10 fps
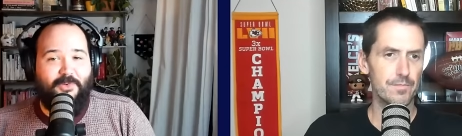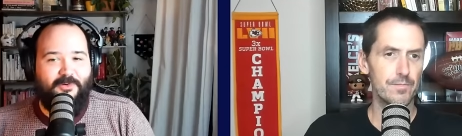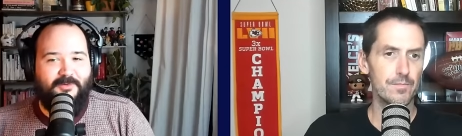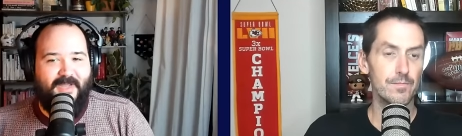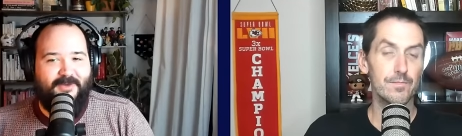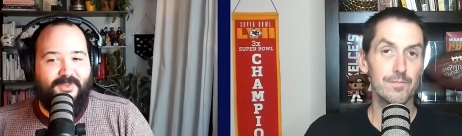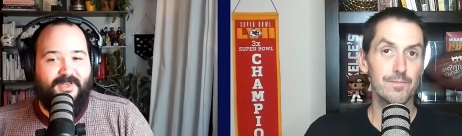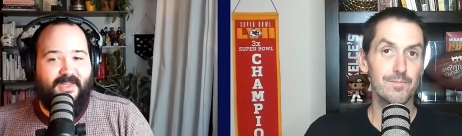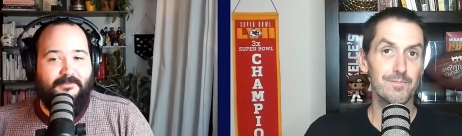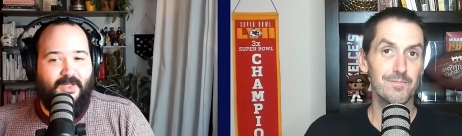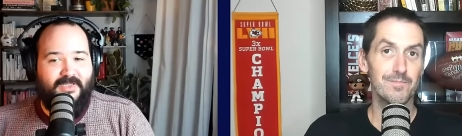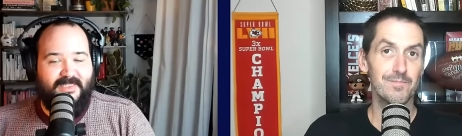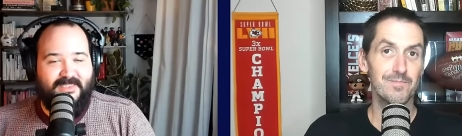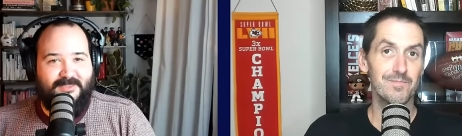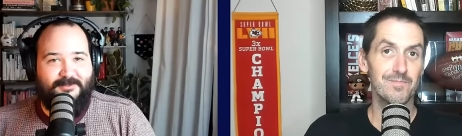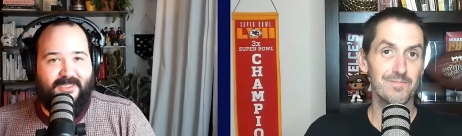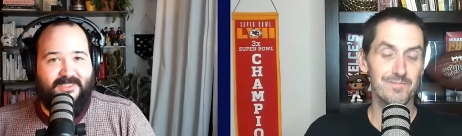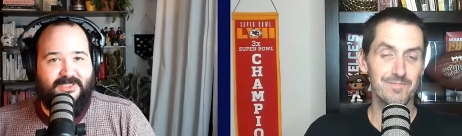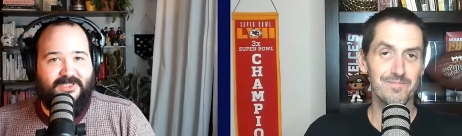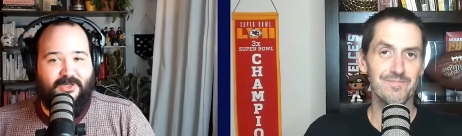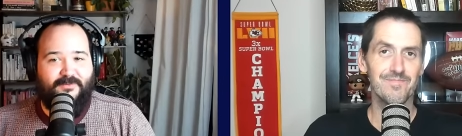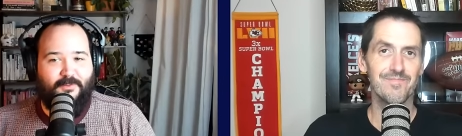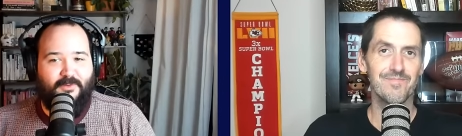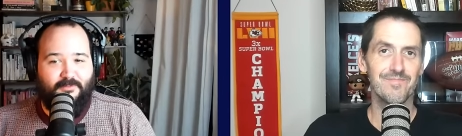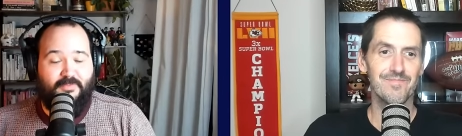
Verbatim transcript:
Speaker 1: quarterback with Nick Mullens expected to start for